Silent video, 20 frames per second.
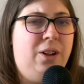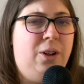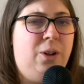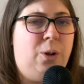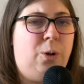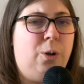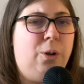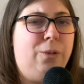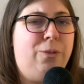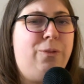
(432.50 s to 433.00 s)

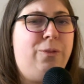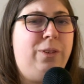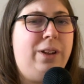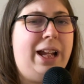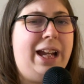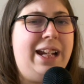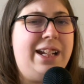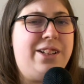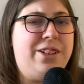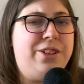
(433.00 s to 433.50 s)
or
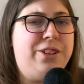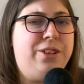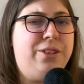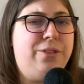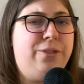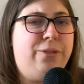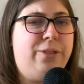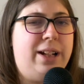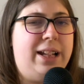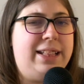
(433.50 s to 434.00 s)
fly to your
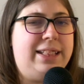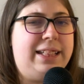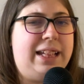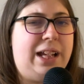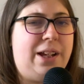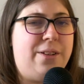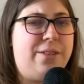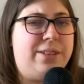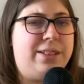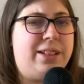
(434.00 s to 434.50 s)
friend's
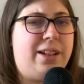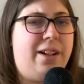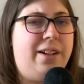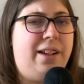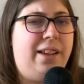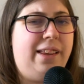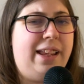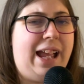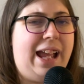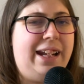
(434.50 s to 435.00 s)
house on
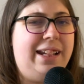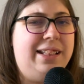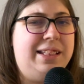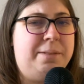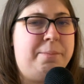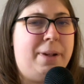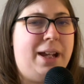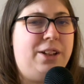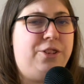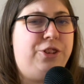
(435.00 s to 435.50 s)

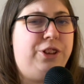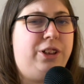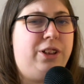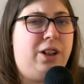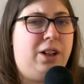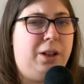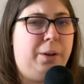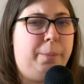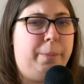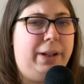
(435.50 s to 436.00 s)
Aladdin's magic
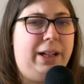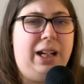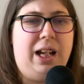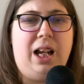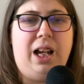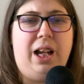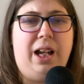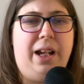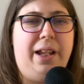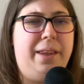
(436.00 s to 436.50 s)
carpet?
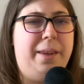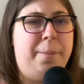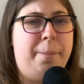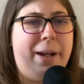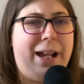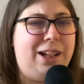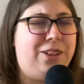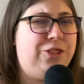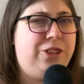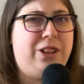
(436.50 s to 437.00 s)
Uh,
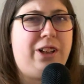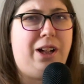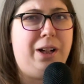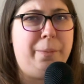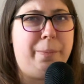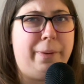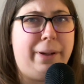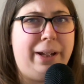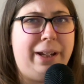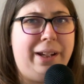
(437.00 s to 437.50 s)
magic
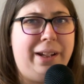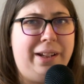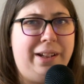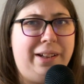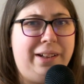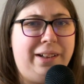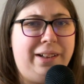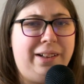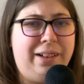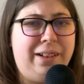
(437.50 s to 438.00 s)
carpet.
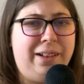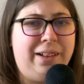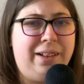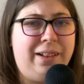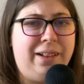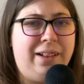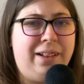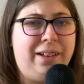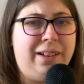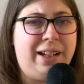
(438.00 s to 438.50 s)

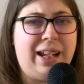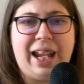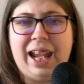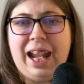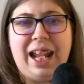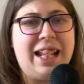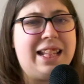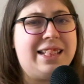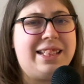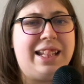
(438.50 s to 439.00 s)

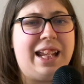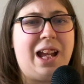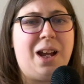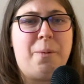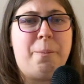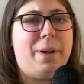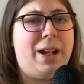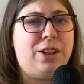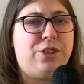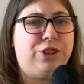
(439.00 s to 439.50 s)
Hands
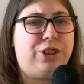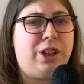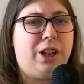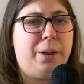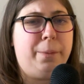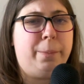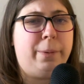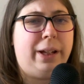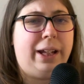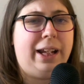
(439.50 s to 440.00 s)
down, magic
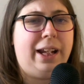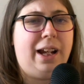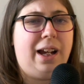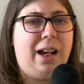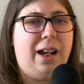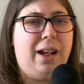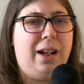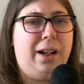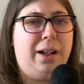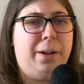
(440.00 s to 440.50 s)
carpet.
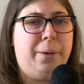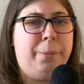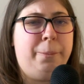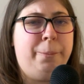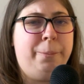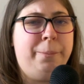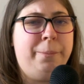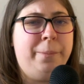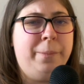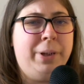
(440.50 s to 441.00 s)

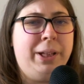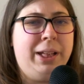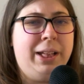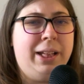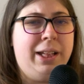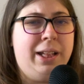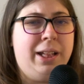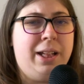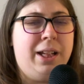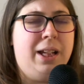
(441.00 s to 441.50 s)
Um,
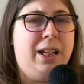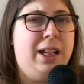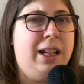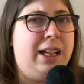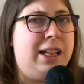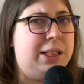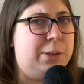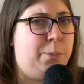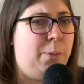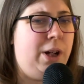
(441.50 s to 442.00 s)

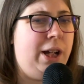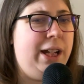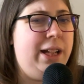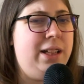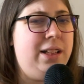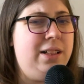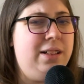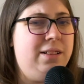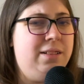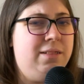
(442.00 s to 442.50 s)
cause
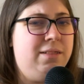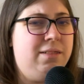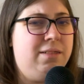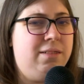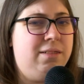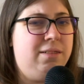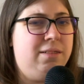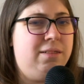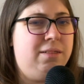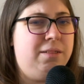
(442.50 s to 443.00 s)
one,
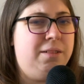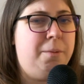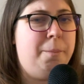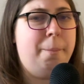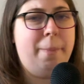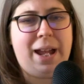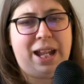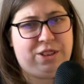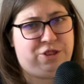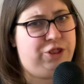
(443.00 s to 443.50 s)

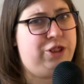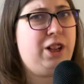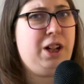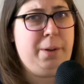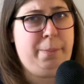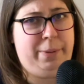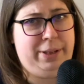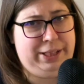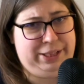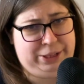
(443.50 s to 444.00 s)
magic
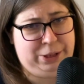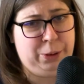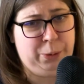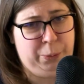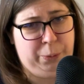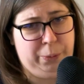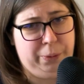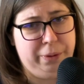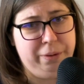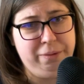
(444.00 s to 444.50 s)
carpet is
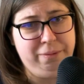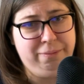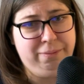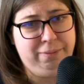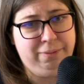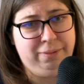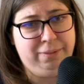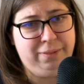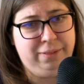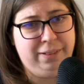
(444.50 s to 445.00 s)
cool,
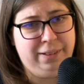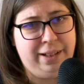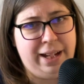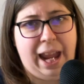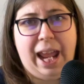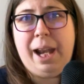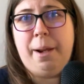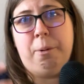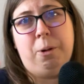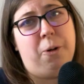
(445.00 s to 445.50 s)

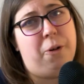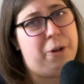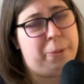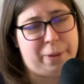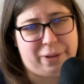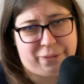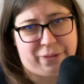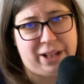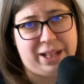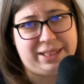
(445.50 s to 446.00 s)
and I'm going to
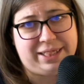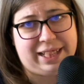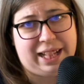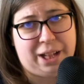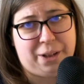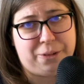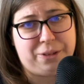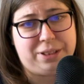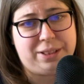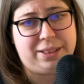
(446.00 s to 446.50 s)
my friend's
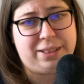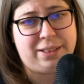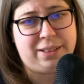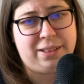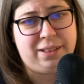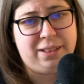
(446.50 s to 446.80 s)
house.